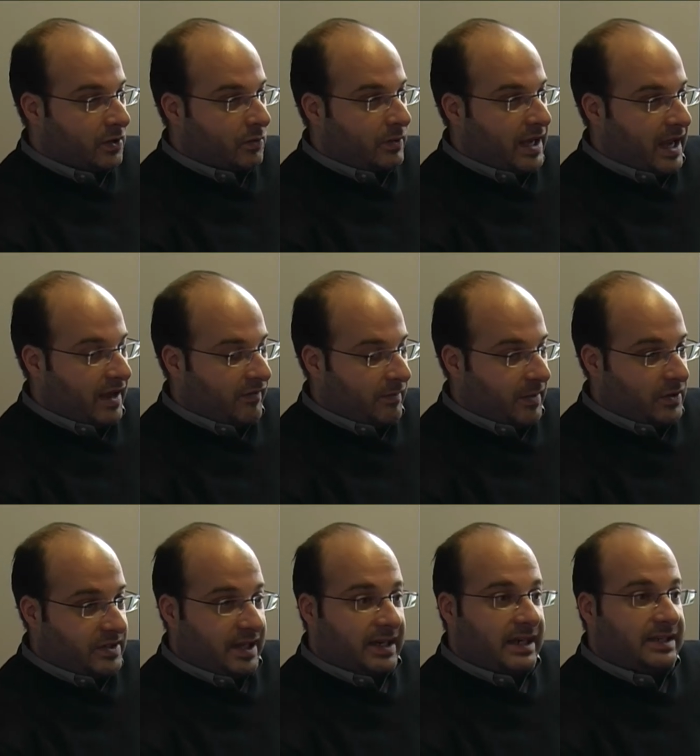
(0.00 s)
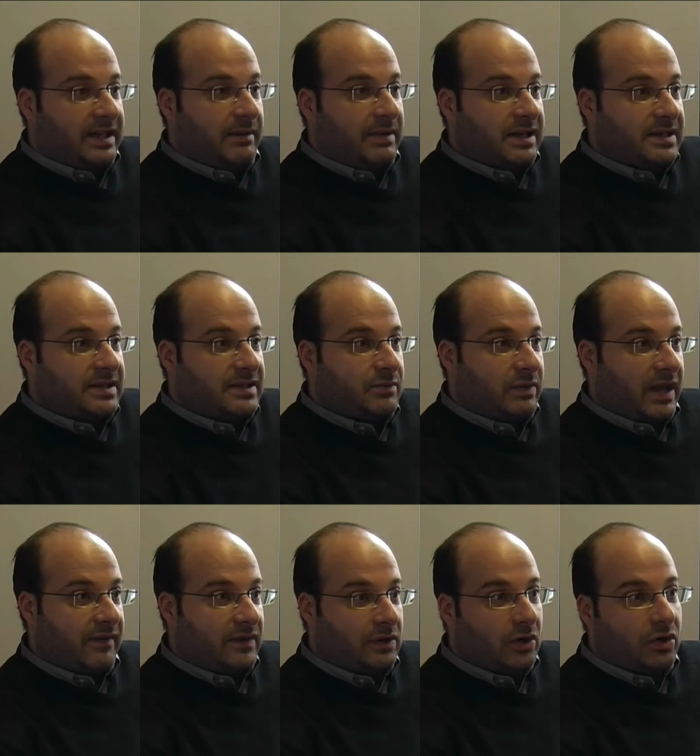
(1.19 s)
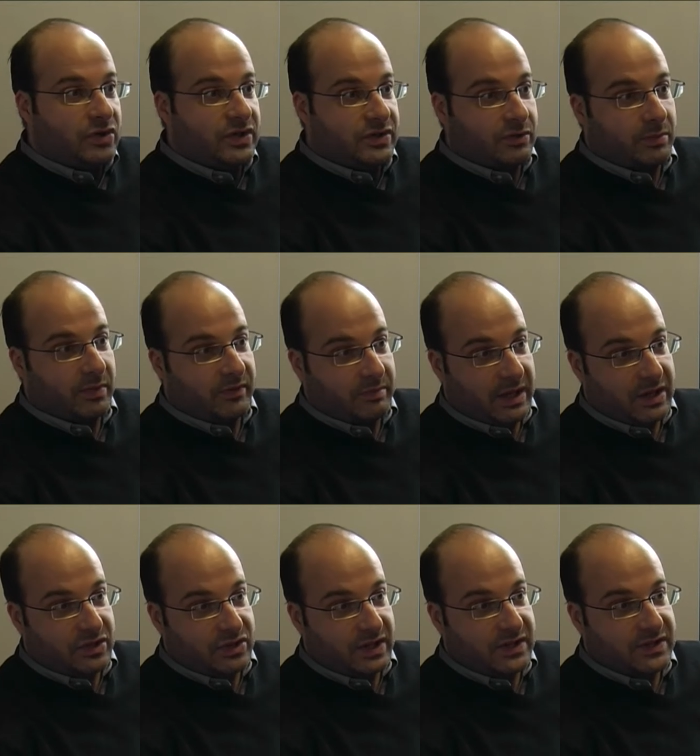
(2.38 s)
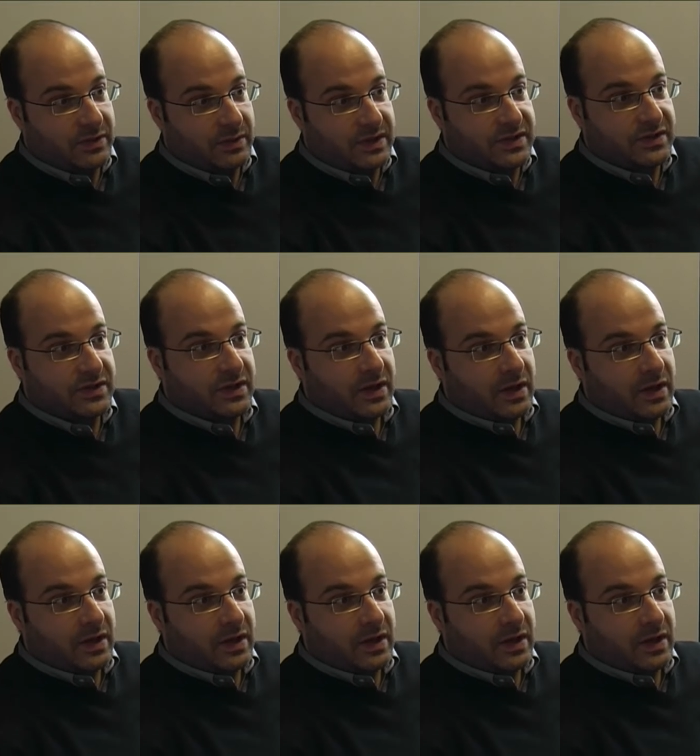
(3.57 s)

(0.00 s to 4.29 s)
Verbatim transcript: We have about 10 academics, we have the largest group of PhD students